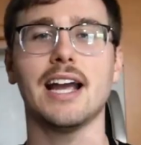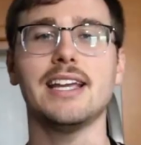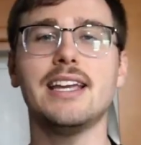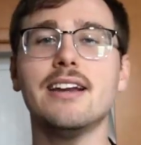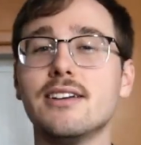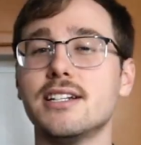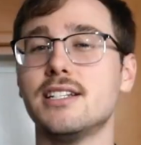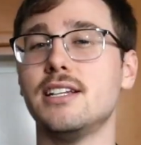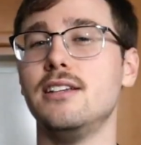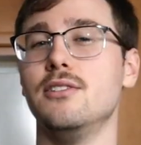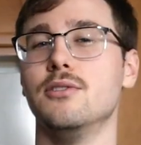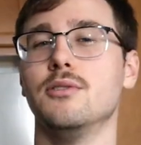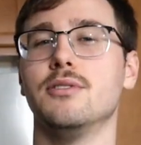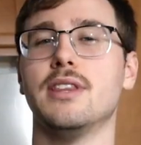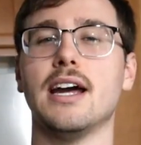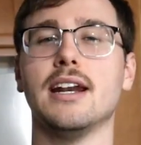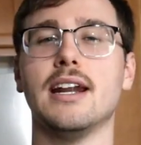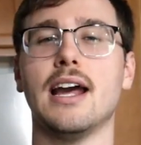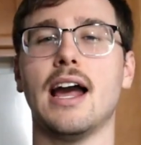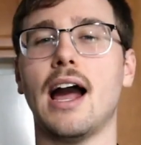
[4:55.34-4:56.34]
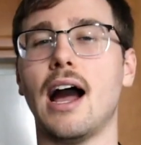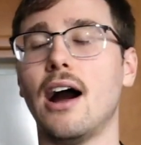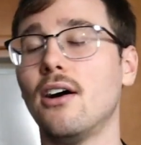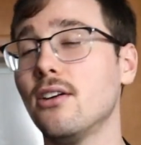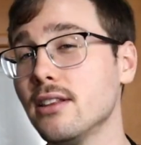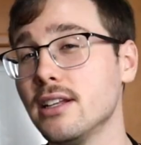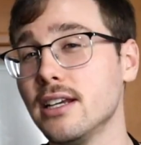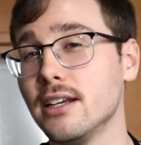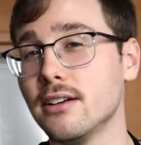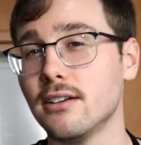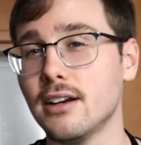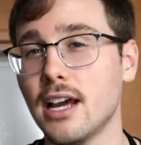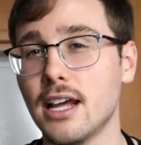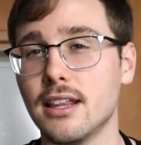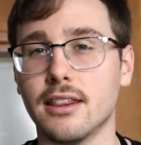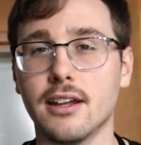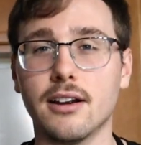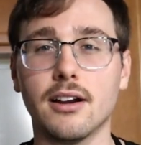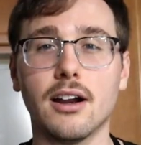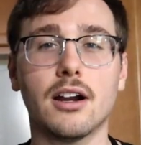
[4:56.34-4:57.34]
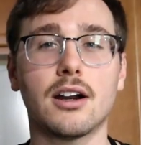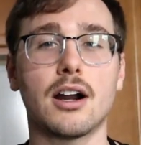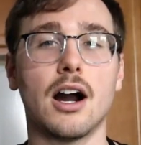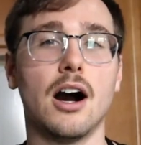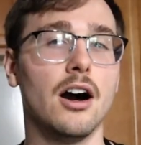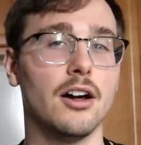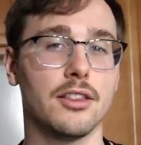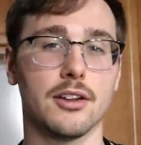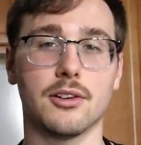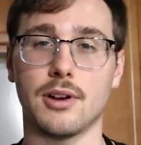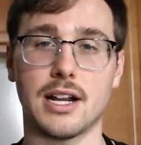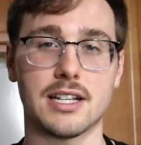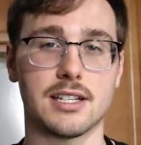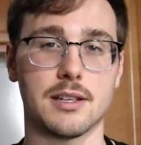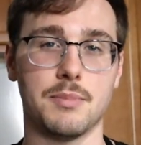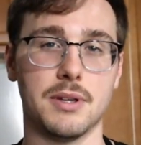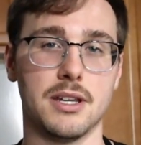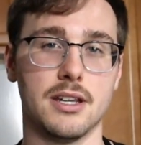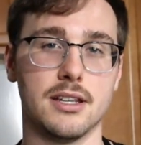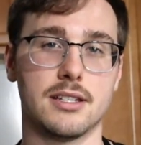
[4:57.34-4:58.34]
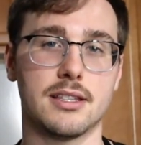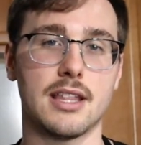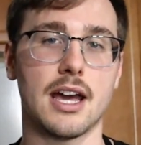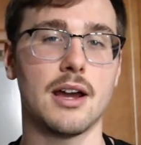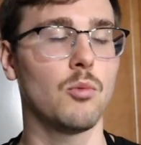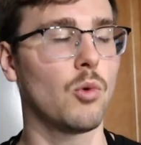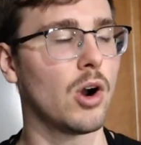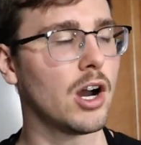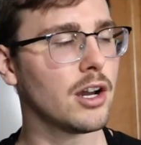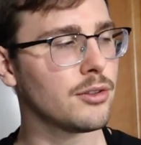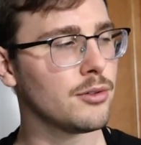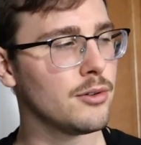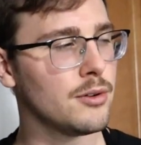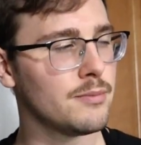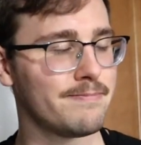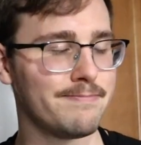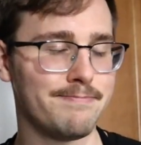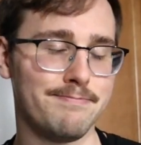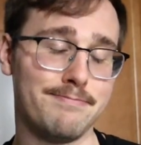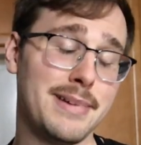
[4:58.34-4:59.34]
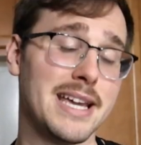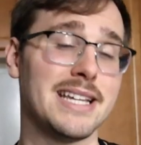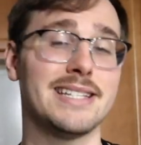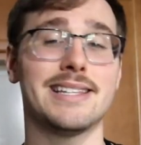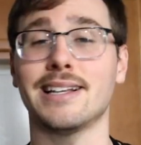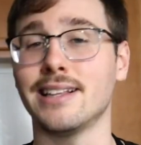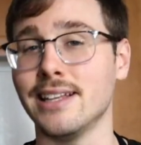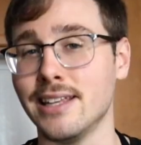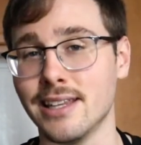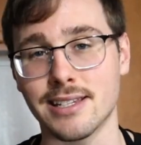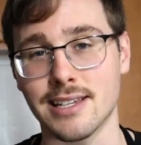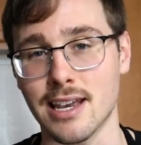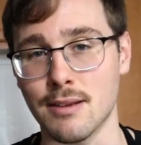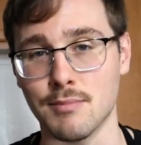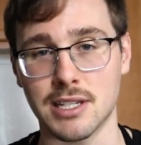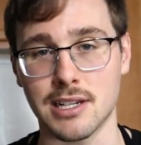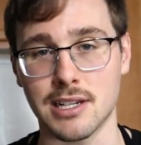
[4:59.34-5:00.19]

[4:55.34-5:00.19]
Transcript: I guarantee you that out on the internet, there are other recipes that walk through basically the same